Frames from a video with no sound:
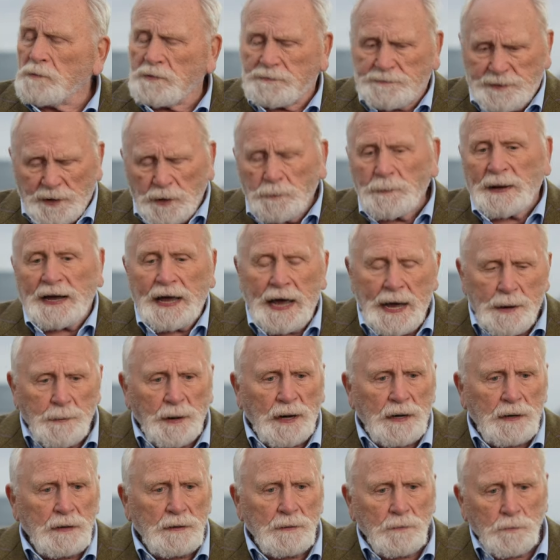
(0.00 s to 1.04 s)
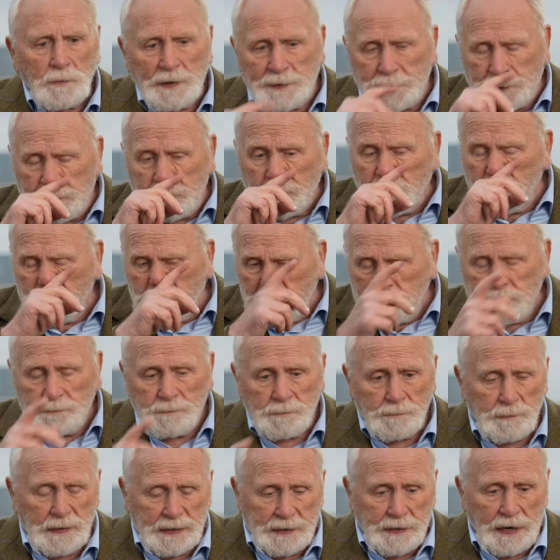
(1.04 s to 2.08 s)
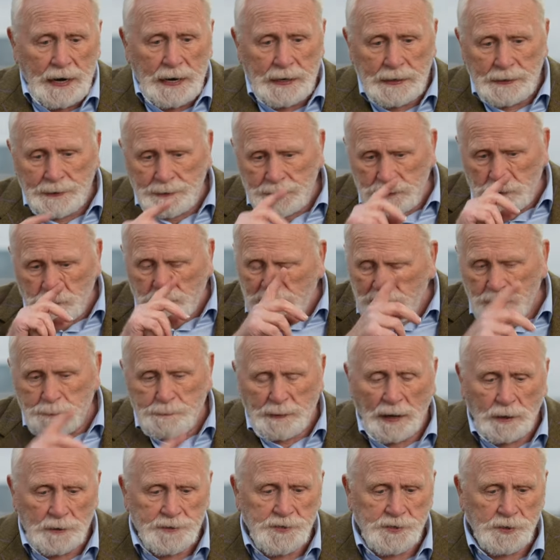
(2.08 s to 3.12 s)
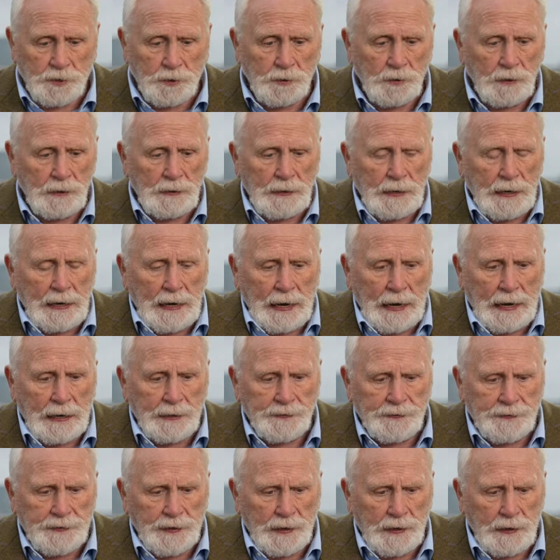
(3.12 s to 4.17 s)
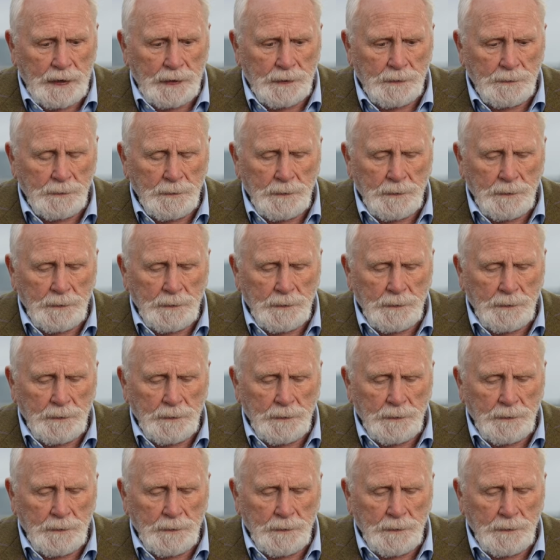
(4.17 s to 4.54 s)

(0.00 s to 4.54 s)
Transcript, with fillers: filming Emma with Ewan McGregor and Gwyneth Paltrow. And uh,